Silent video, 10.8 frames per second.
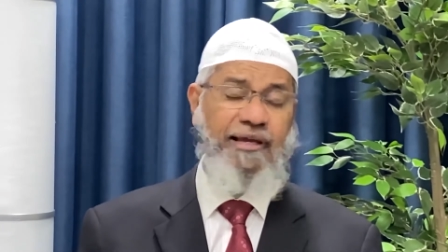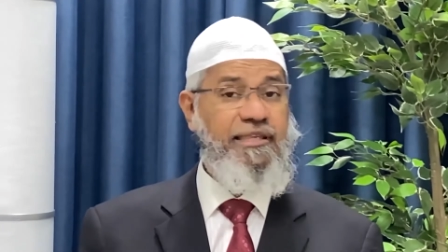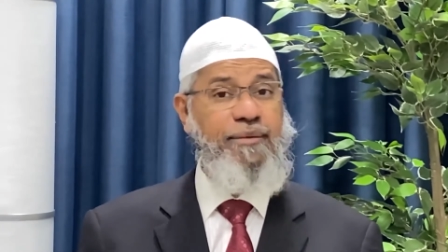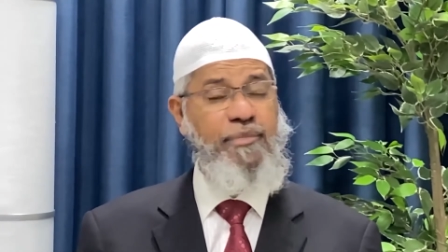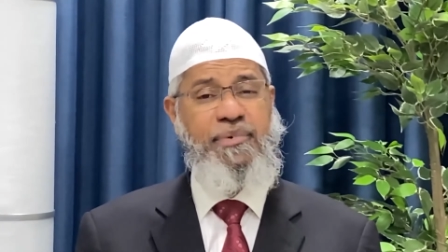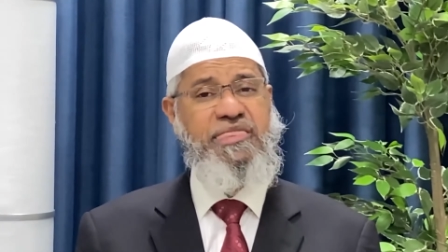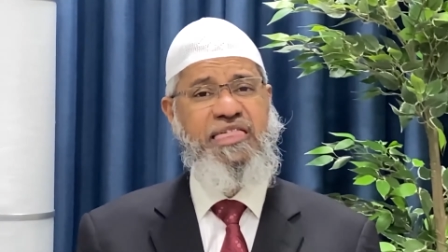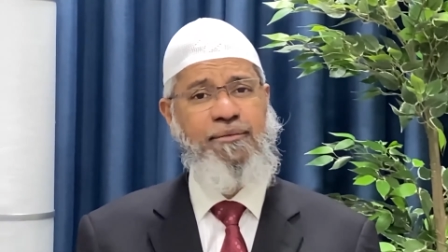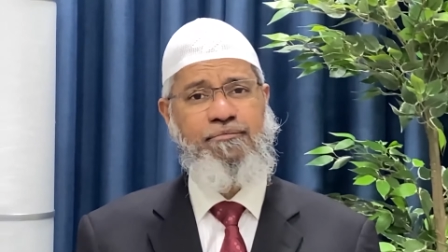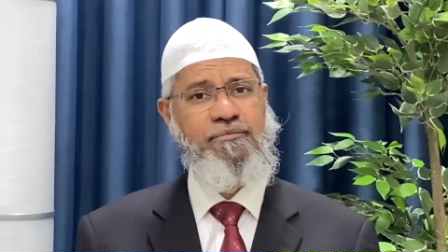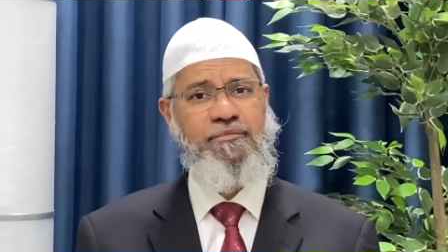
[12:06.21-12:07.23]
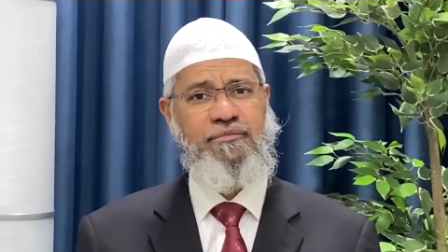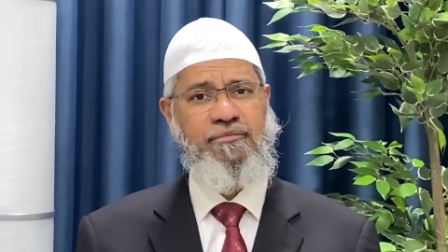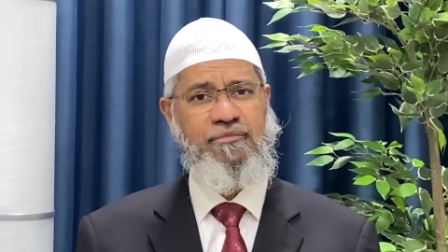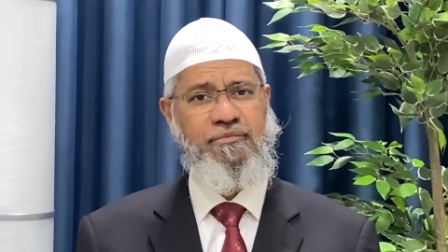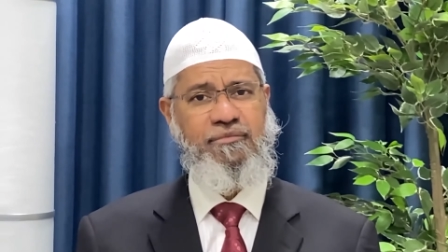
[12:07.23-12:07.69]
There may be some
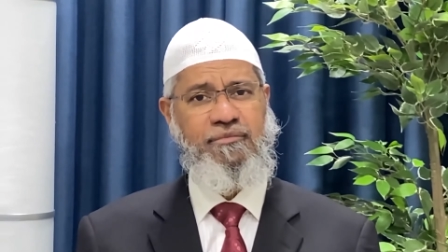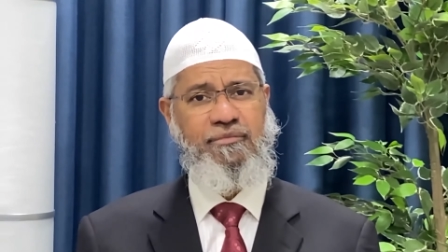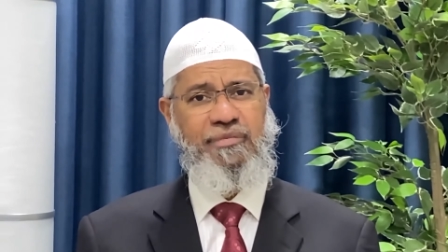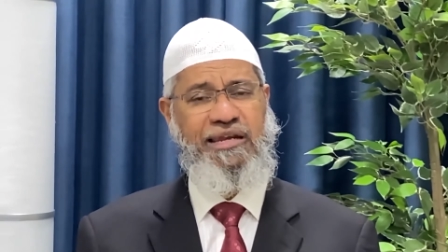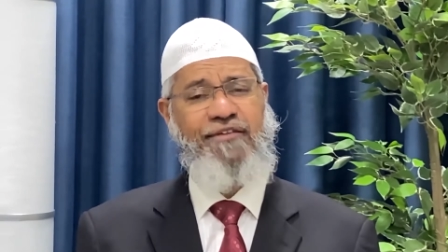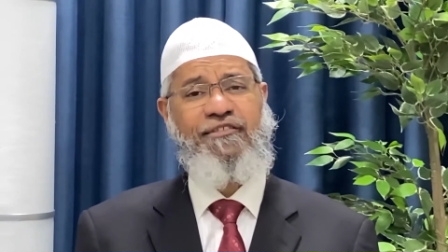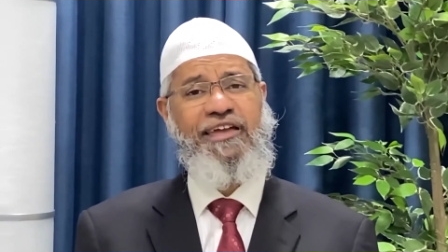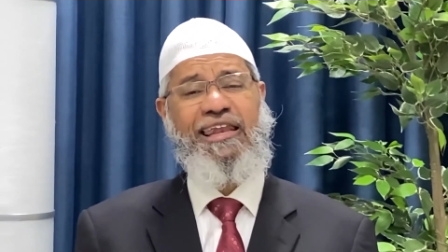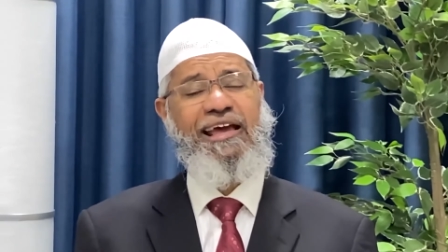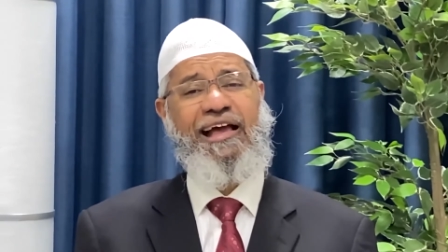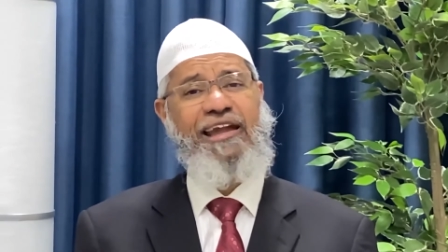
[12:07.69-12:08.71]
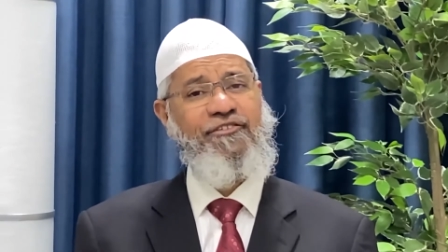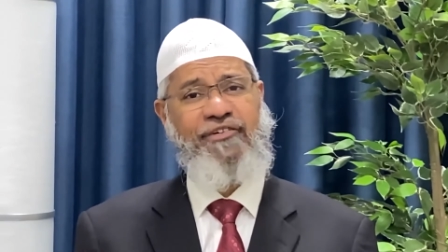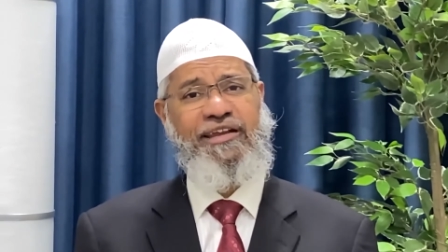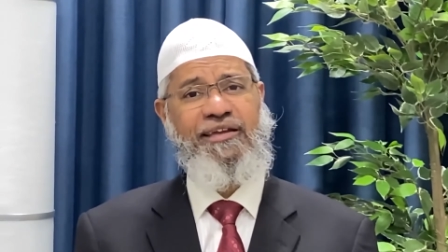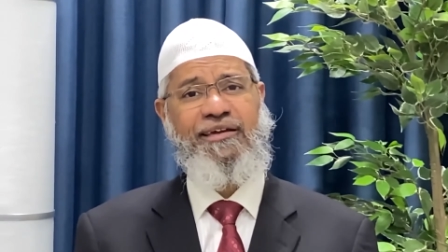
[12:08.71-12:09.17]
living in a
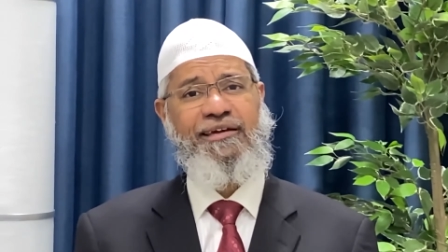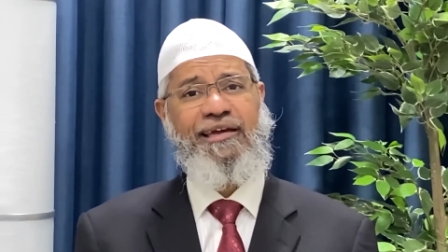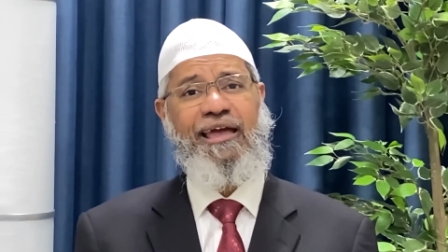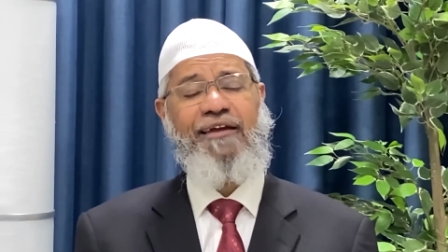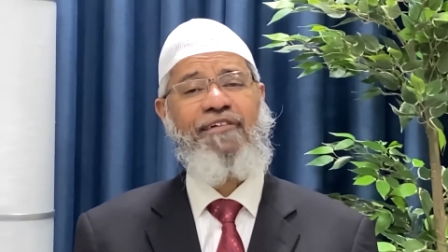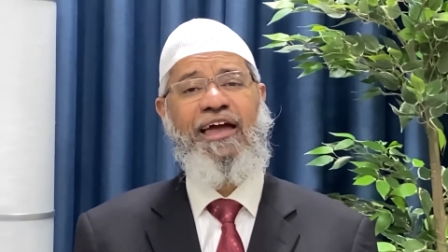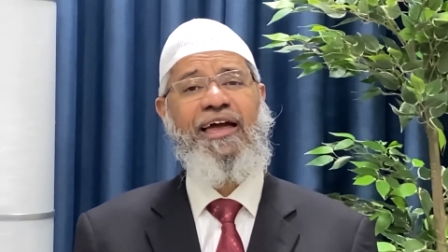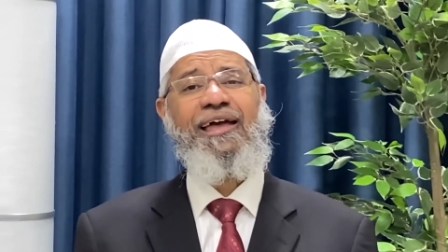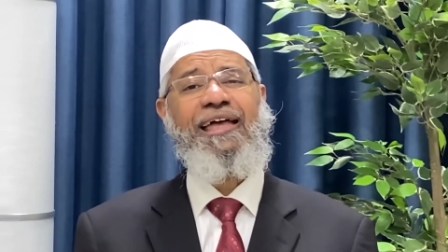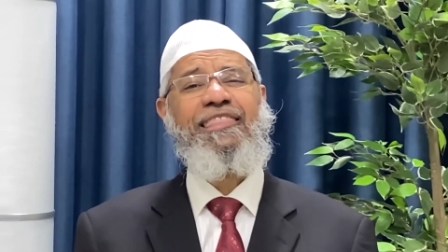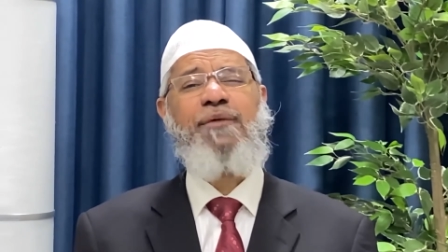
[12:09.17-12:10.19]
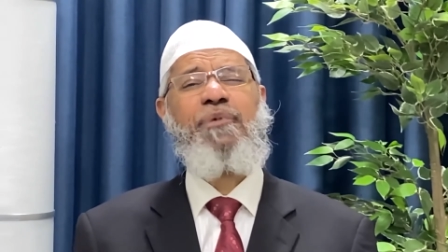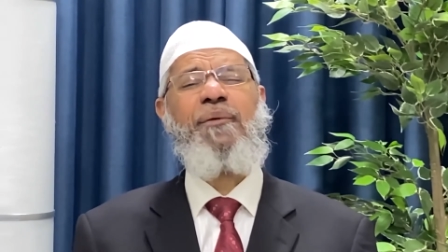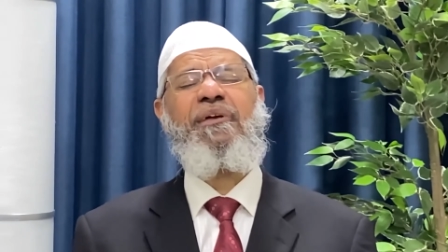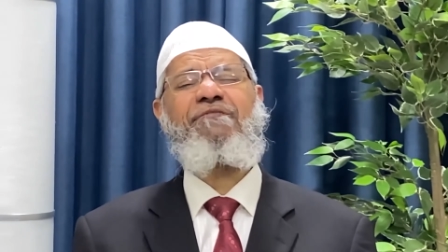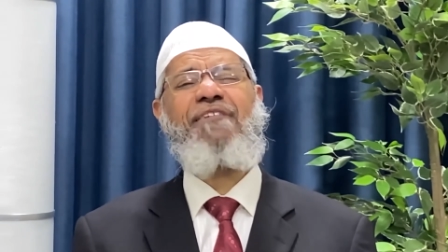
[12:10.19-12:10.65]
country where there may
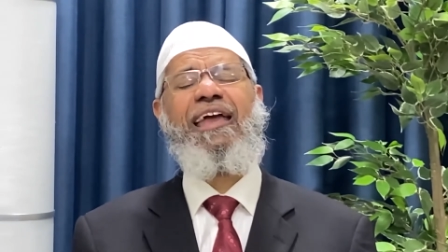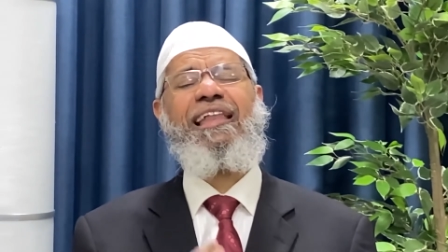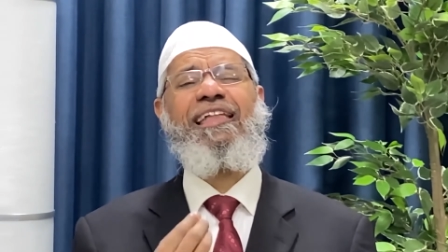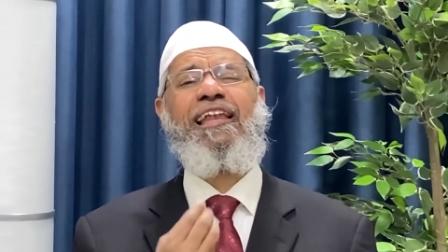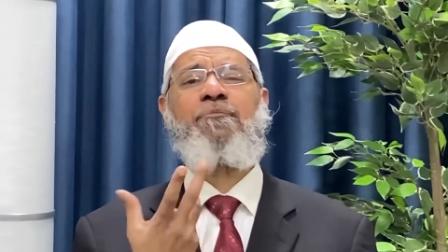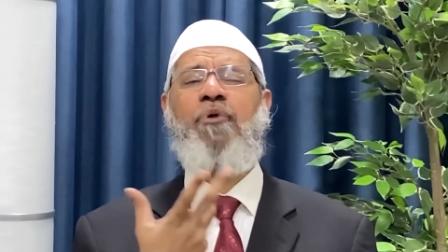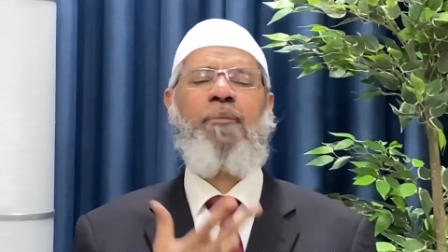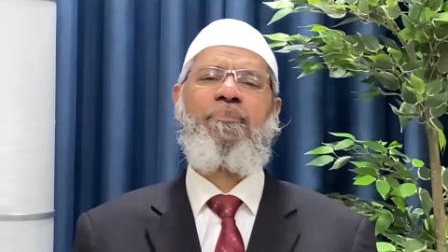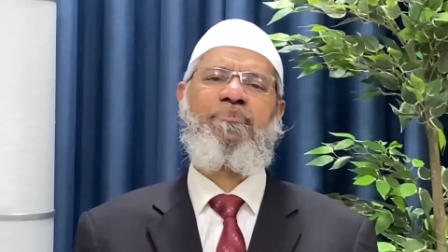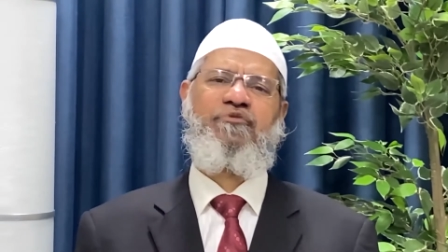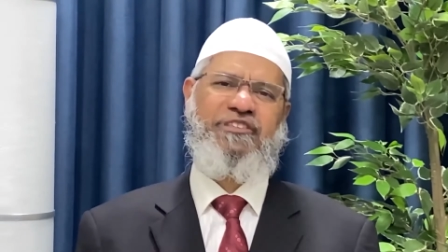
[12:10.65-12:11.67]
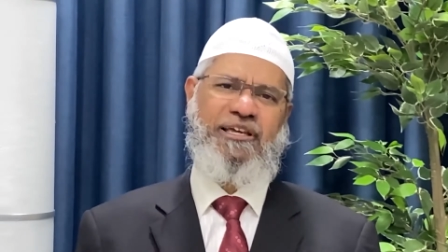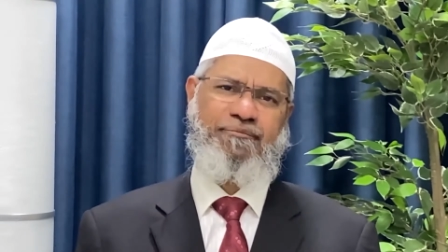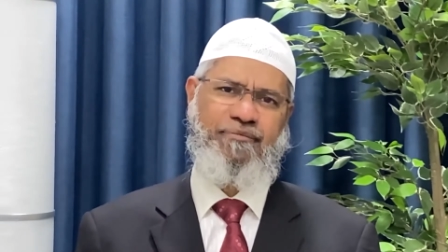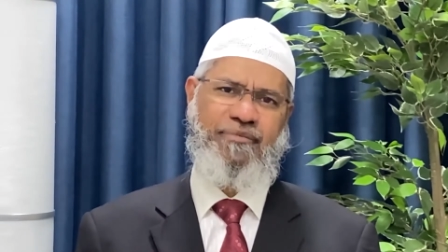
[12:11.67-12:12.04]
be very little problem for them.